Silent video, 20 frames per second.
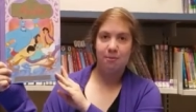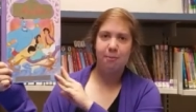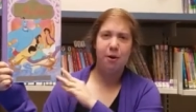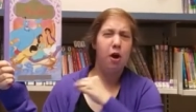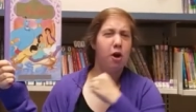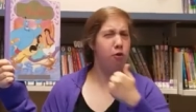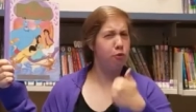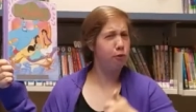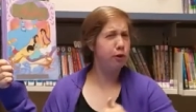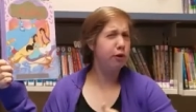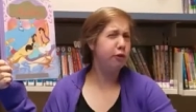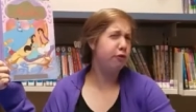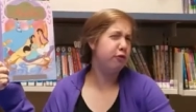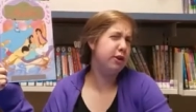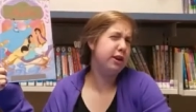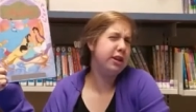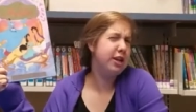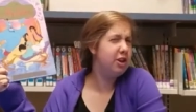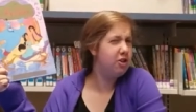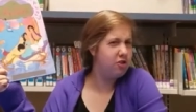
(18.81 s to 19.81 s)
A real
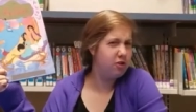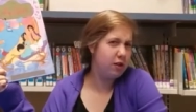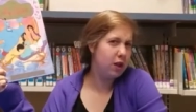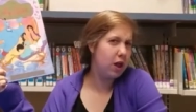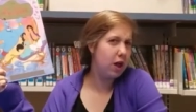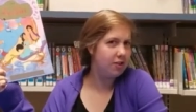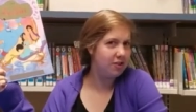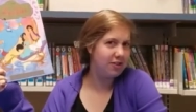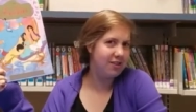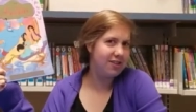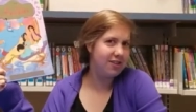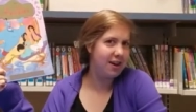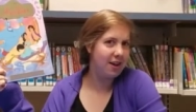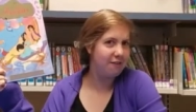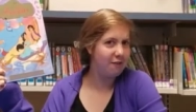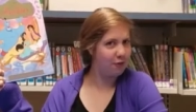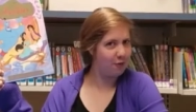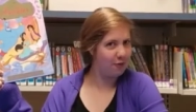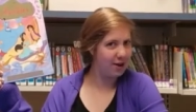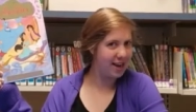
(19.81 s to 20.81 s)
friend gives you lots of stuff,
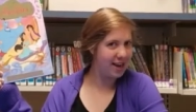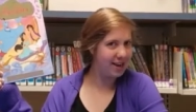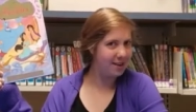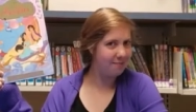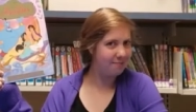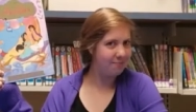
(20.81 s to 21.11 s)
right?